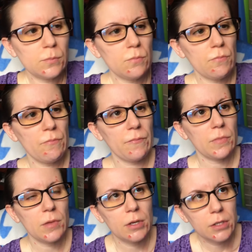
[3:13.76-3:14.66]

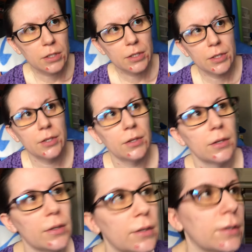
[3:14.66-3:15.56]
(silence)